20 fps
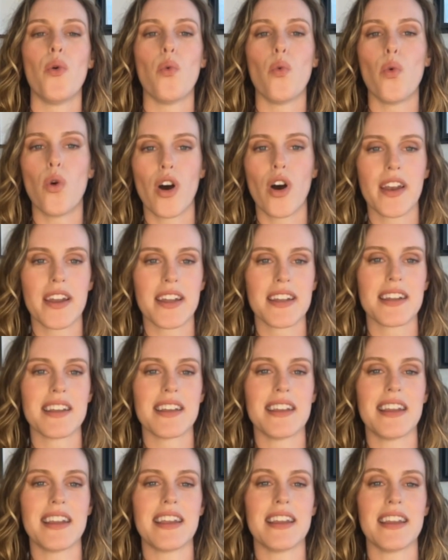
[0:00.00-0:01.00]
want it
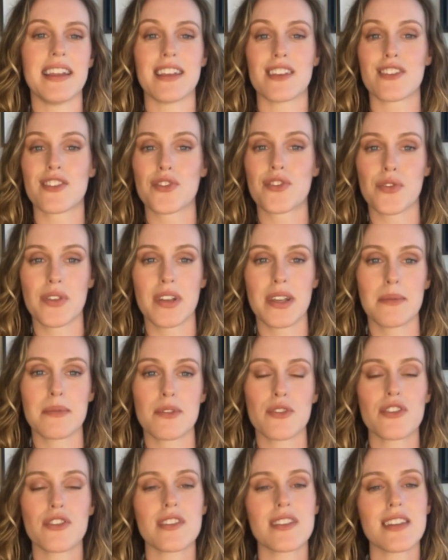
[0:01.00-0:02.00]
in any extreme,
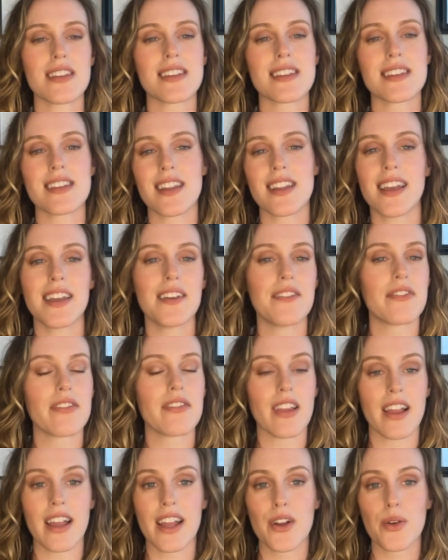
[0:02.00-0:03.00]
so just a slight
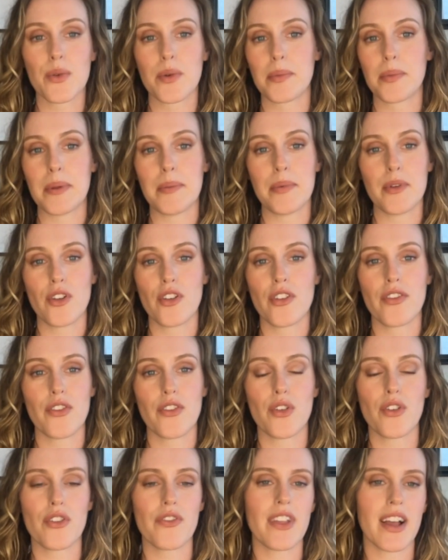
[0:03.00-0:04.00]
flare would be
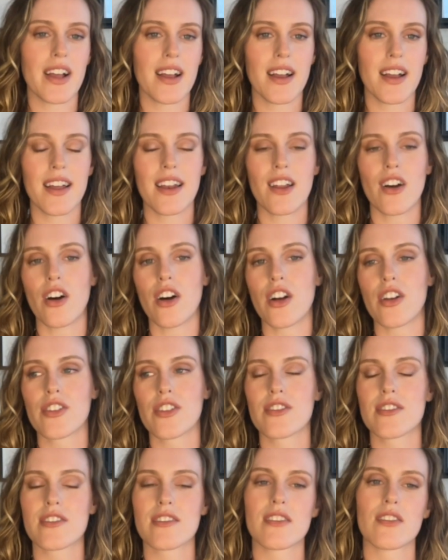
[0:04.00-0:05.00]
beautiful. That kind of
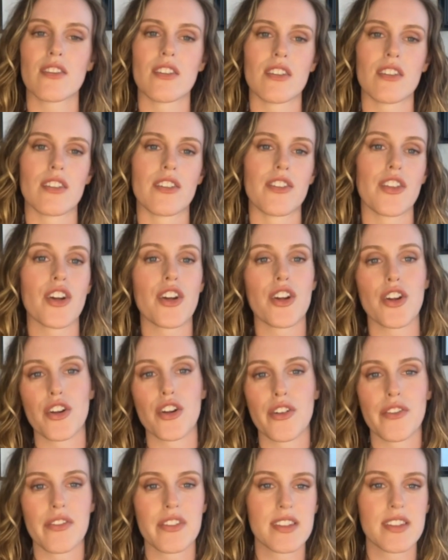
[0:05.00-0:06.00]
honors the
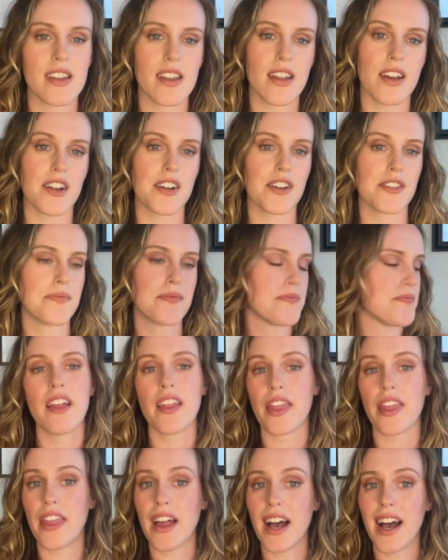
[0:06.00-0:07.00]
curves there.
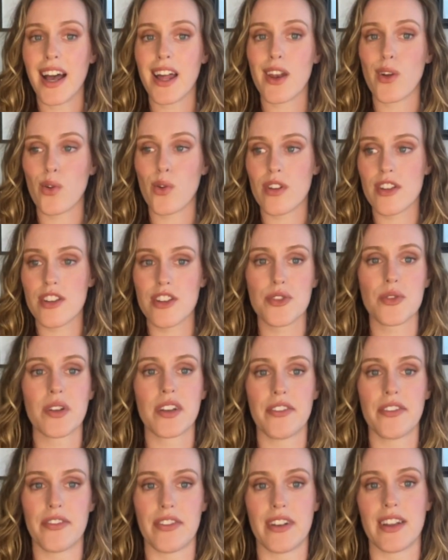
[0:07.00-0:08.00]
That or a
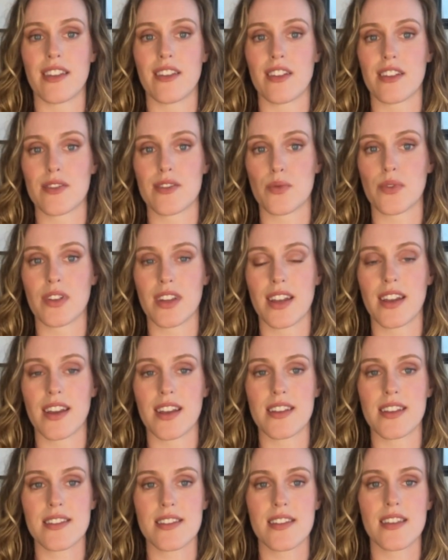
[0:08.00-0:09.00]
straight fit looks really
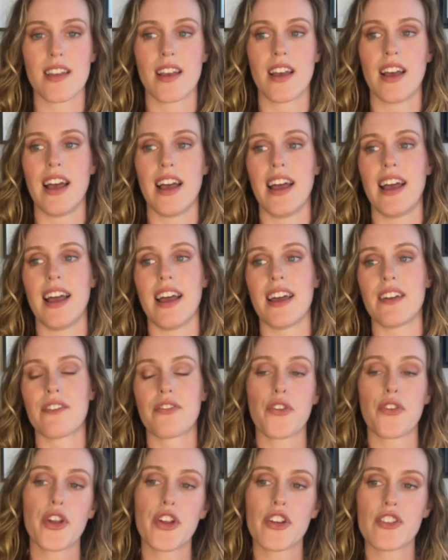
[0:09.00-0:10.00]
nice. And
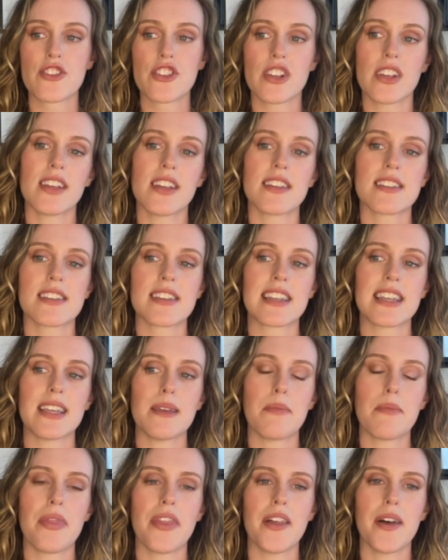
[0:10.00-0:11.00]
for your jeans,
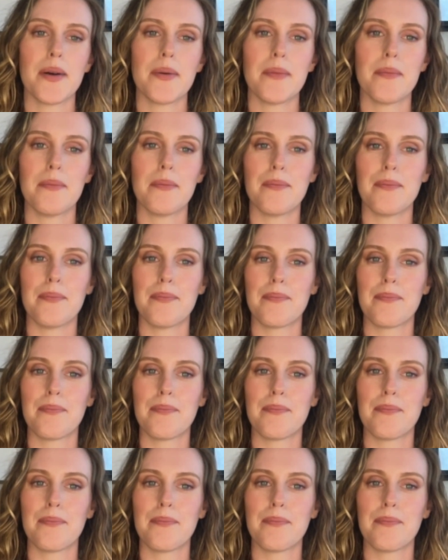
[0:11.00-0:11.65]
keep them